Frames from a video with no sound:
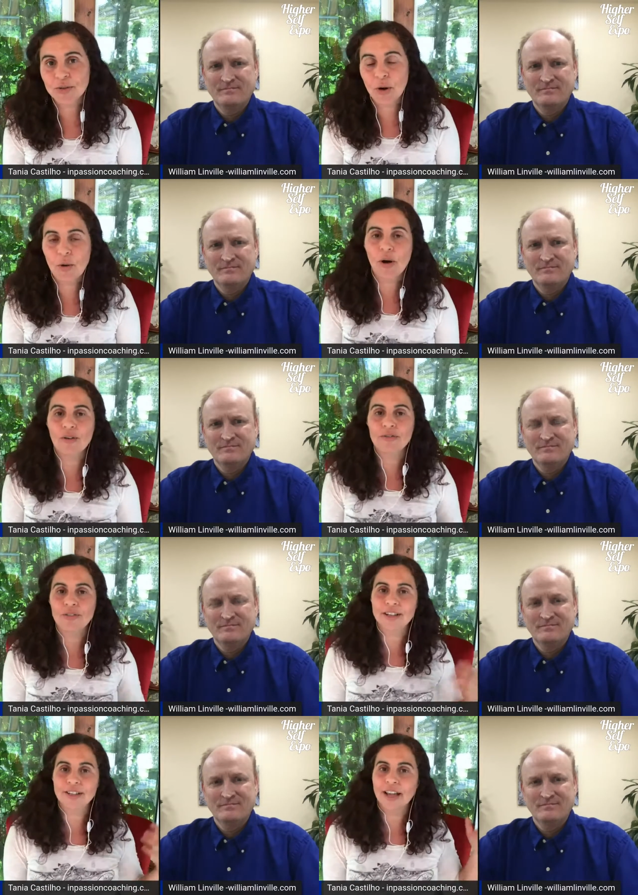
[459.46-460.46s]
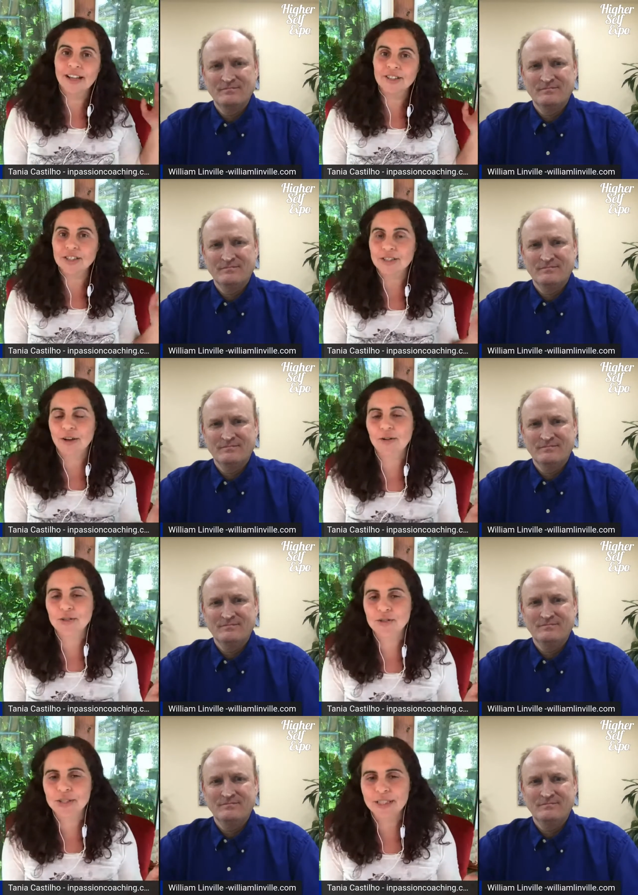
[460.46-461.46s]
Speaker 1: go off and, and just go
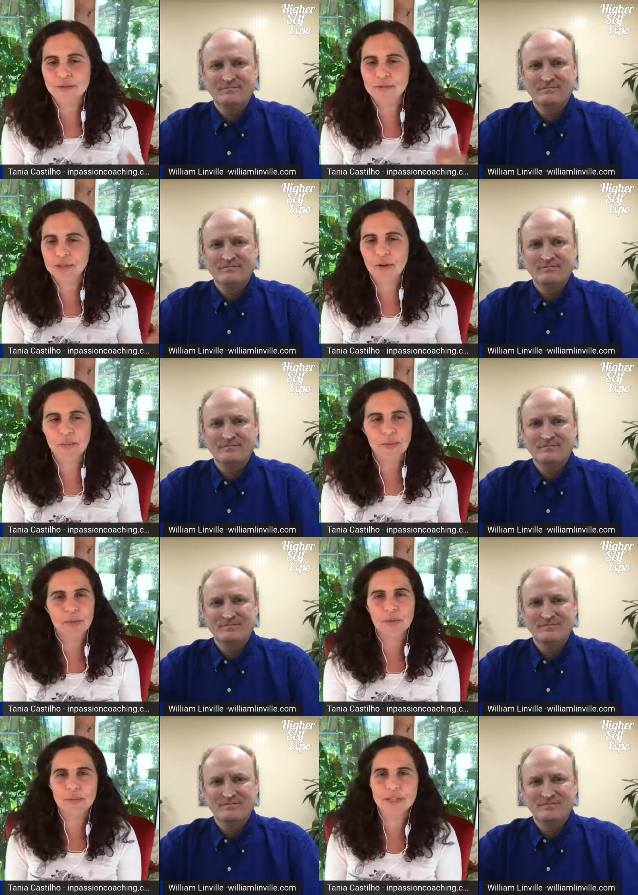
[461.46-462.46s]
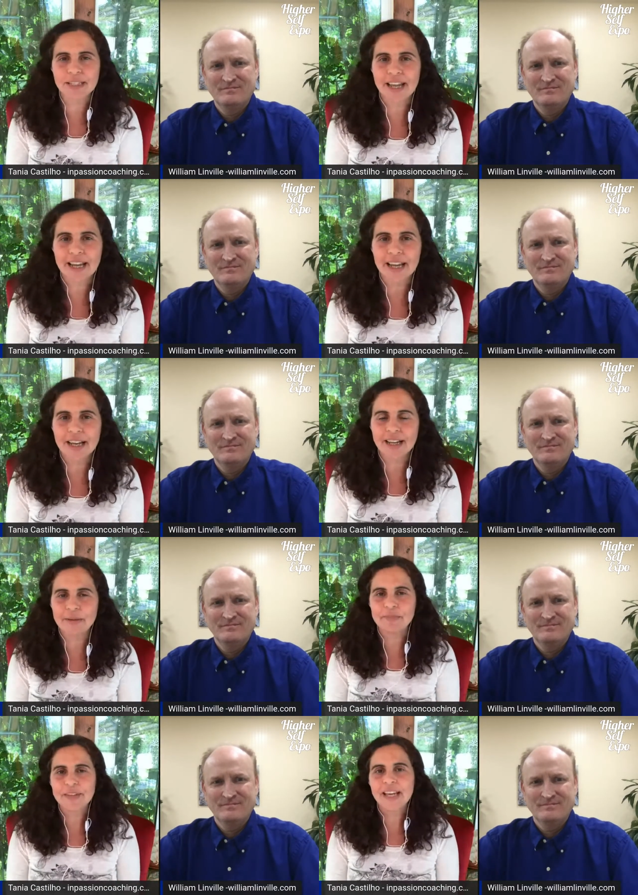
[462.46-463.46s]
to sleep. So it will be like a,
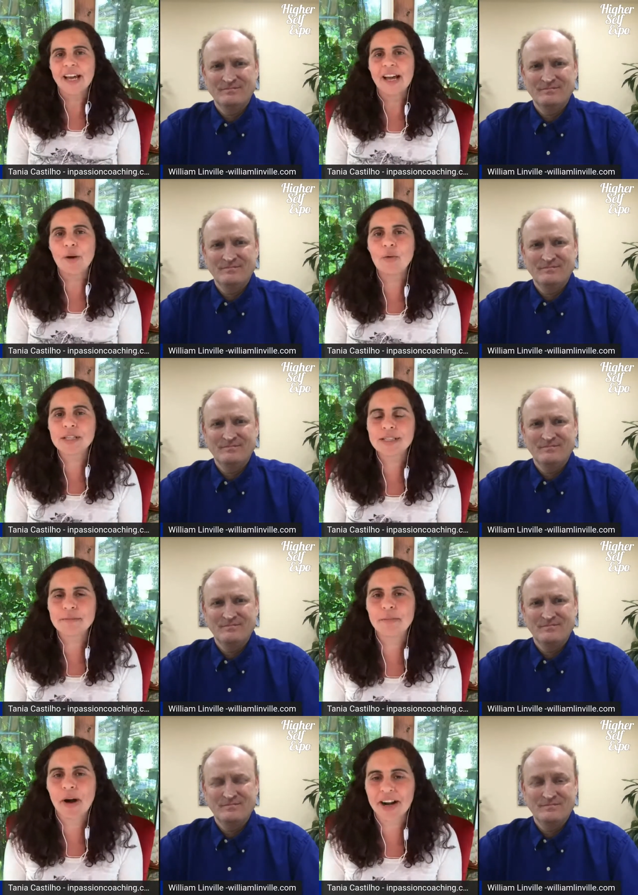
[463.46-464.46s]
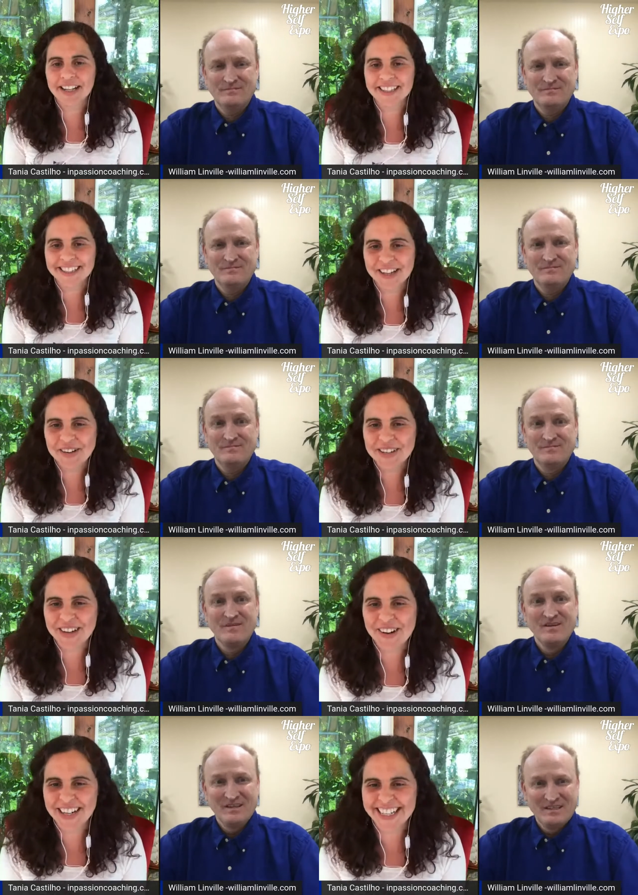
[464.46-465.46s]
a wisdom party going
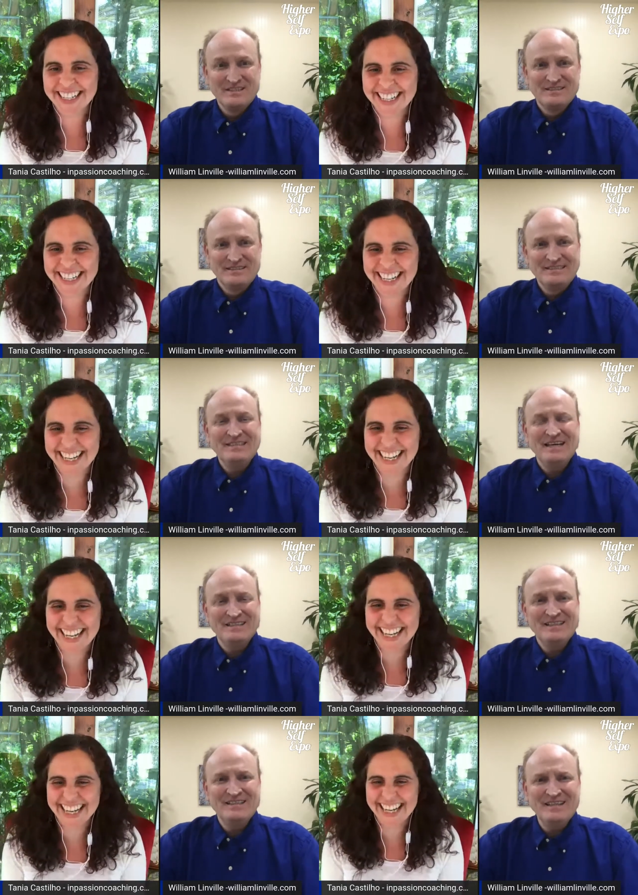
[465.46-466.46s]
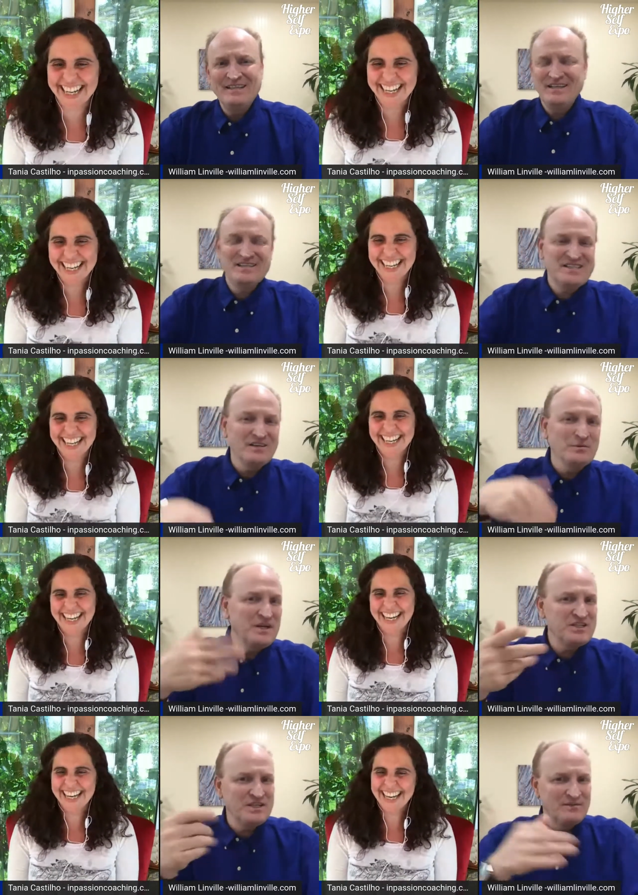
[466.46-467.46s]
Speaker 2: on. yeah, and then the
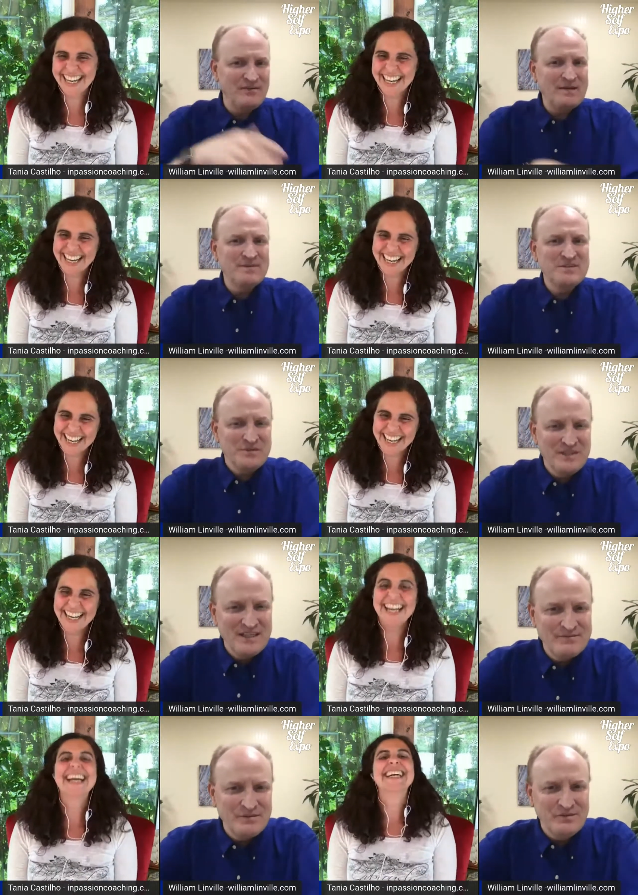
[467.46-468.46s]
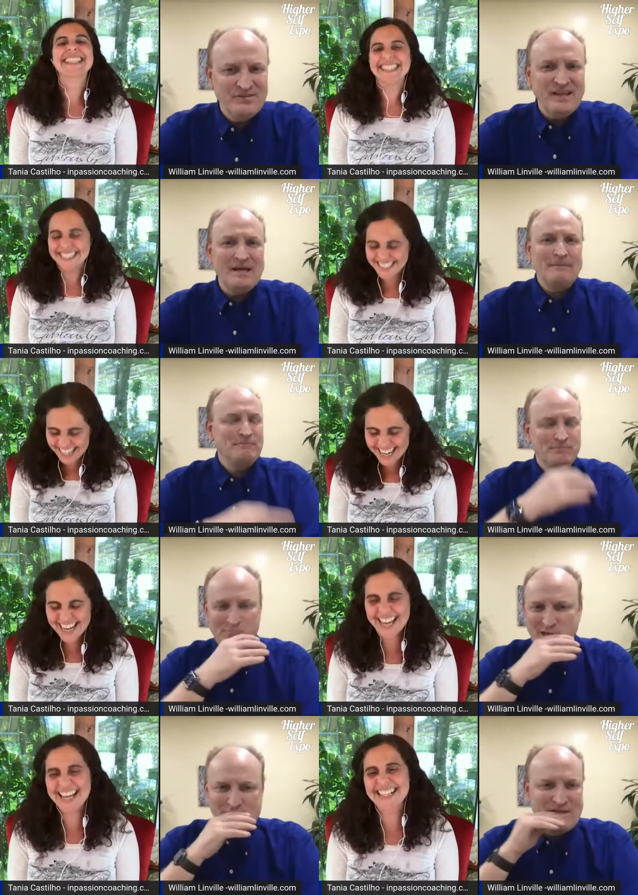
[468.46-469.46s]
acceleration of vibratory levels that
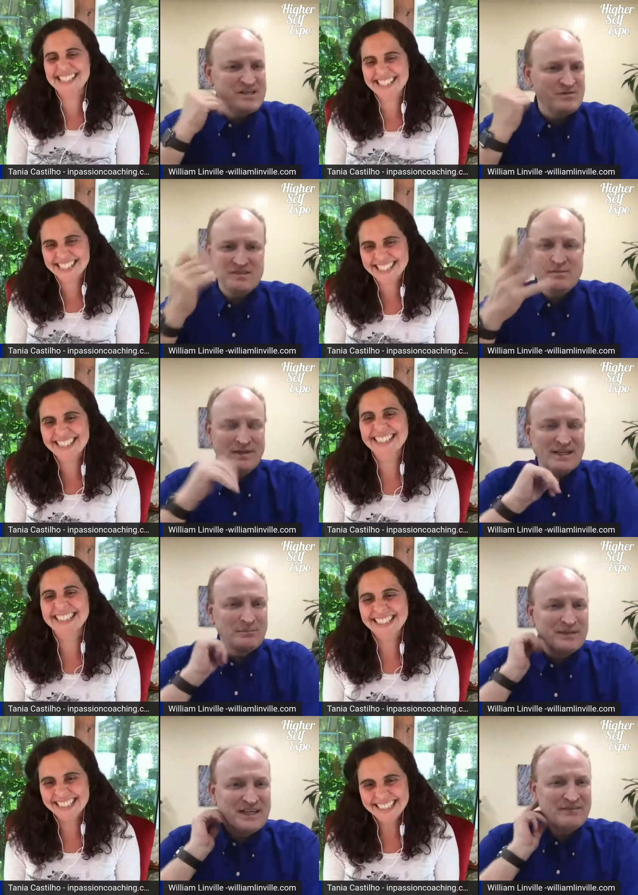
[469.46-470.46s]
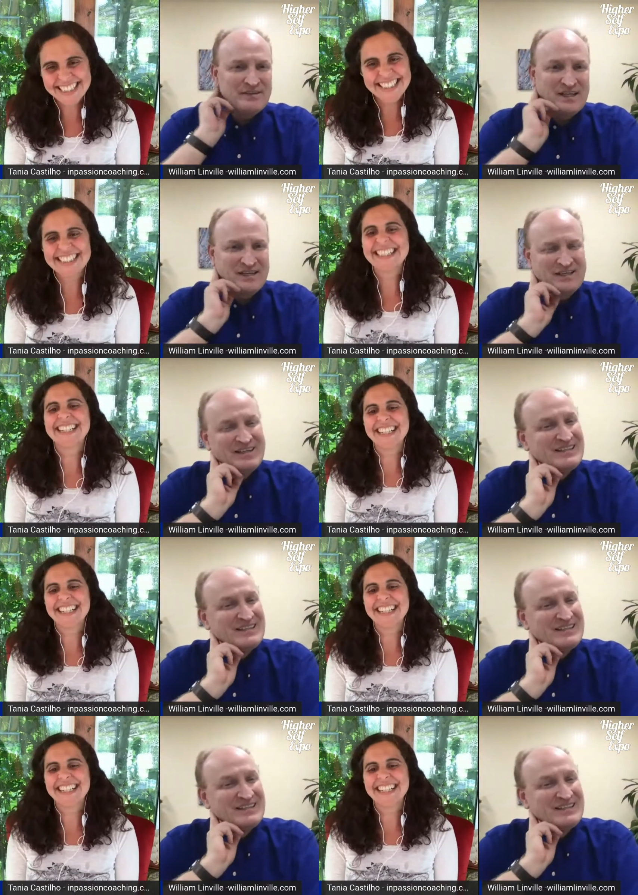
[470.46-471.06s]
yes. makes you seem like a blink of an eye.